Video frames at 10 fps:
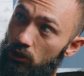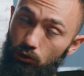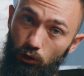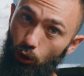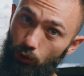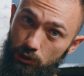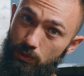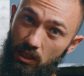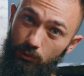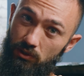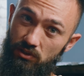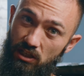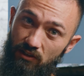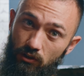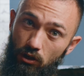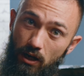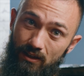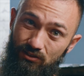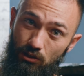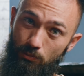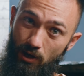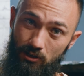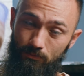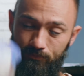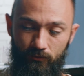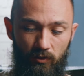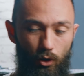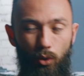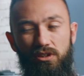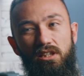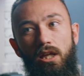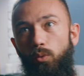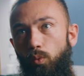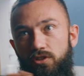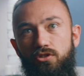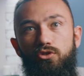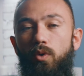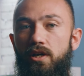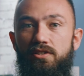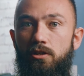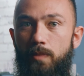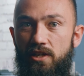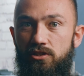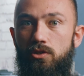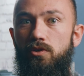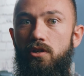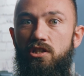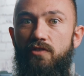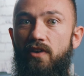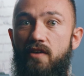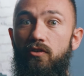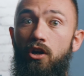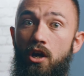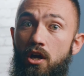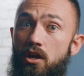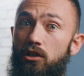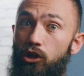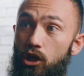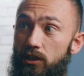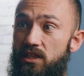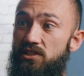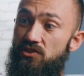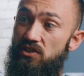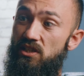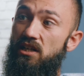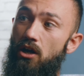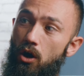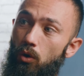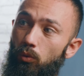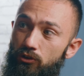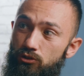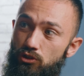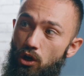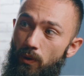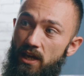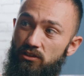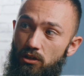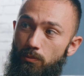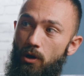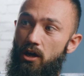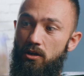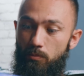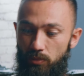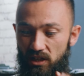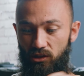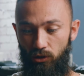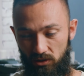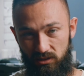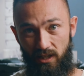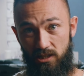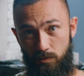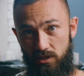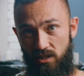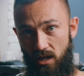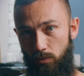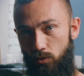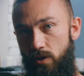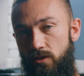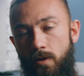You'll always be able to see if there are eggs on the bottom. Only like once or twice in the past 2 years have I ever looked and seen, oh, well, there's no eggs on the bottom, but it looks like it's been tampered with.